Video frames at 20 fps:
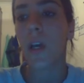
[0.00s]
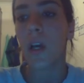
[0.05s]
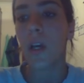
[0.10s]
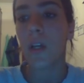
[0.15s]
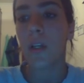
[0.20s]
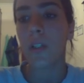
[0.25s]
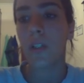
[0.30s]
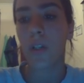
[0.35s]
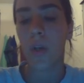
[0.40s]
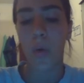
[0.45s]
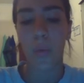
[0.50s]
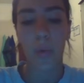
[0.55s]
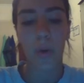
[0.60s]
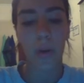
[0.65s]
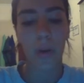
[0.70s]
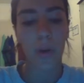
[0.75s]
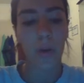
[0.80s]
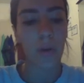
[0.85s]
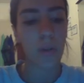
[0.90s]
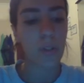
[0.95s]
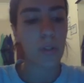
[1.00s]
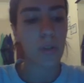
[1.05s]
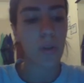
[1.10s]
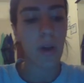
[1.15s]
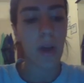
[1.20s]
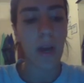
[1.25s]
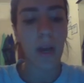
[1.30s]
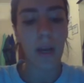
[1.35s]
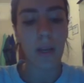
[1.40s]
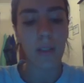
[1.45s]
So we're going to
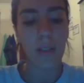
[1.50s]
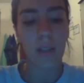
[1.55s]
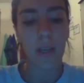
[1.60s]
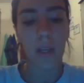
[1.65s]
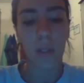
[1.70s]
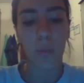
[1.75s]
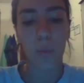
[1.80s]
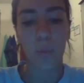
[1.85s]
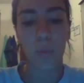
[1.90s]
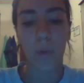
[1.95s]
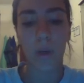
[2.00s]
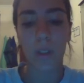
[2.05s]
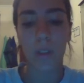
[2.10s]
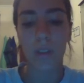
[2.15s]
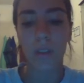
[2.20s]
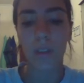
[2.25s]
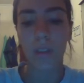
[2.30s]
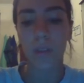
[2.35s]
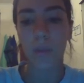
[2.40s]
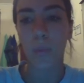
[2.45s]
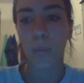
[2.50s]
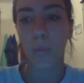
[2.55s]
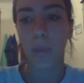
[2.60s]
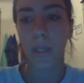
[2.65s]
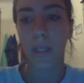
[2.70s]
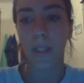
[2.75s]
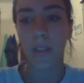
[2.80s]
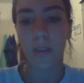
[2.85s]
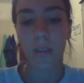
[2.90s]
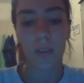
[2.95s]
add n1
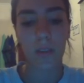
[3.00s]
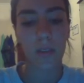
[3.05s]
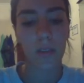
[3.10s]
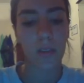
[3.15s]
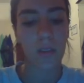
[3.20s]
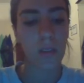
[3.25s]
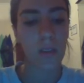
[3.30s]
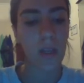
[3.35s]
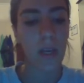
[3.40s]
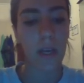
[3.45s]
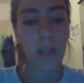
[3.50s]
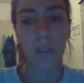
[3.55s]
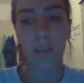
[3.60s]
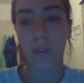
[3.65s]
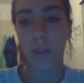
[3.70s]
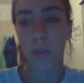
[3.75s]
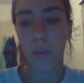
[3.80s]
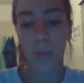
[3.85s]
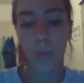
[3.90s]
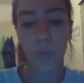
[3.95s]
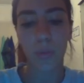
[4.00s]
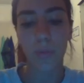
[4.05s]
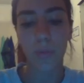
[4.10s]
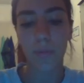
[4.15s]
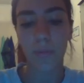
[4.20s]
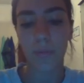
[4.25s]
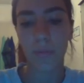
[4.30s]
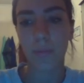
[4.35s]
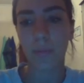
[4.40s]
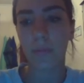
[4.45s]
with n2,
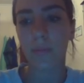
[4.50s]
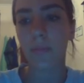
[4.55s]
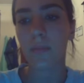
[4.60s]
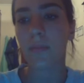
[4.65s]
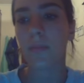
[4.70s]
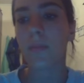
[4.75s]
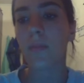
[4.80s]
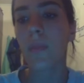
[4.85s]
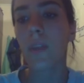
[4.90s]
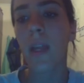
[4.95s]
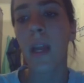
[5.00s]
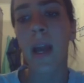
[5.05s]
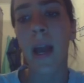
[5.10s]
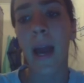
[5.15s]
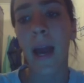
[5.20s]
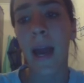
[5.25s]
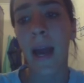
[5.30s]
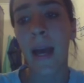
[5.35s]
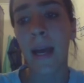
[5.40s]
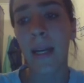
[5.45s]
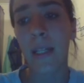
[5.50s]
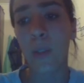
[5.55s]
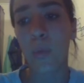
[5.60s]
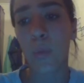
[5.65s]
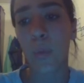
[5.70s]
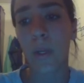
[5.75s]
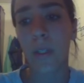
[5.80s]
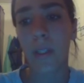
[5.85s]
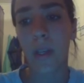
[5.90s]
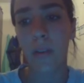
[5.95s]
and
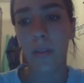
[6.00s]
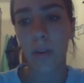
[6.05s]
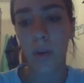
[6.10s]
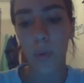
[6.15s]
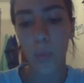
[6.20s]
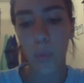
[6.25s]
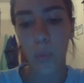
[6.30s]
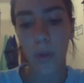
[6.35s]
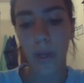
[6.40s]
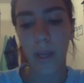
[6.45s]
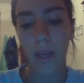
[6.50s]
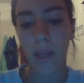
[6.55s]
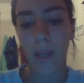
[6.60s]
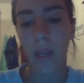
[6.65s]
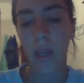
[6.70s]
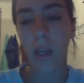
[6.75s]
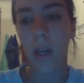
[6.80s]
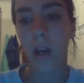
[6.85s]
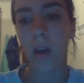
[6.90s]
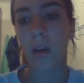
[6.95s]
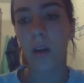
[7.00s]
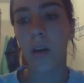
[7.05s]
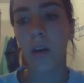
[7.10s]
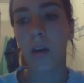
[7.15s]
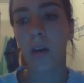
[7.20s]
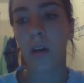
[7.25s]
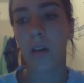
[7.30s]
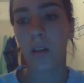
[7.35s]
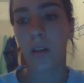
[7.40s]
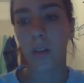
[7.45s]
whenever we
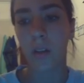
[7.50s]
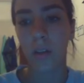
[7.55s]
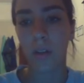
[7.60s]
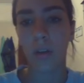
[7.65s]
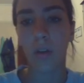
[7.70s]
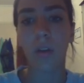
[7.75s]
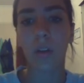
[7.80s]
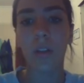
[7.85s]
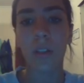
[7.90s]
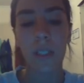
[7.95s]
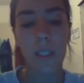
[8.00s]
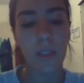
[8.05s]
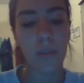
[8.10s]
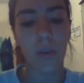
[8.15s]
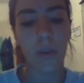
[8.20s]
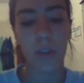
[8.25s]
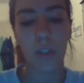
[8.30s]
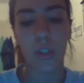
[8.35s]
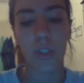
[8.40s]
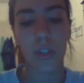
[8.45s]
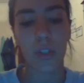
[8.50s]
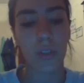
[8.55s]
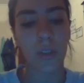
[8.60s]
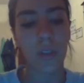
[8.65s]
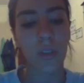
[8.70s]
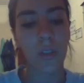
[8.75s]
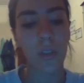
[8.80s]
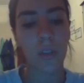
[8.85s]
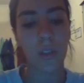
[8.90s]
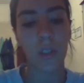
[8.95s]
call this
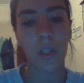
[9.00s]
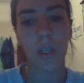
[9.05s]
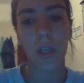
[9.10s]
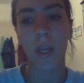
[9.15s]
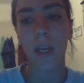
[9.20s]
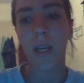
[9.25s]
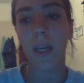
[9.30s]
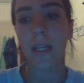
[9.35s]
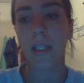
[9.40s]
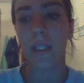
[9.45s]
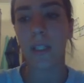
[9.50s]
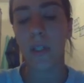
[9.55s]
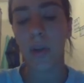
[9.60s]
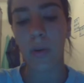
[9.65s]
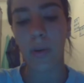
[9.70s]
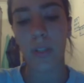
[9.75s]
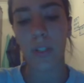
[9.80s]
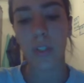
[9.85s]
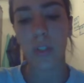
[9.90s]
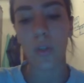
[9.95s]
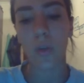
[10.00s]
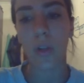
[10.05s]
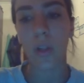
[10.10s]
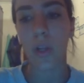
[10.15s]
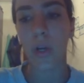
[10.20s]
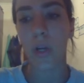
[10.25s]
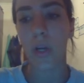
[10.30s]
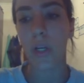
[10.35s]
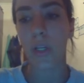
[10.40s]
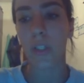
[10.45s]
function, it's going to
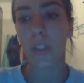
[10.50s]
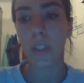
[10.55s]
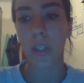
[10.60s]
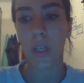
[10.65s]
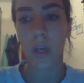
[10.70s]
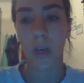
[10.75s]
alert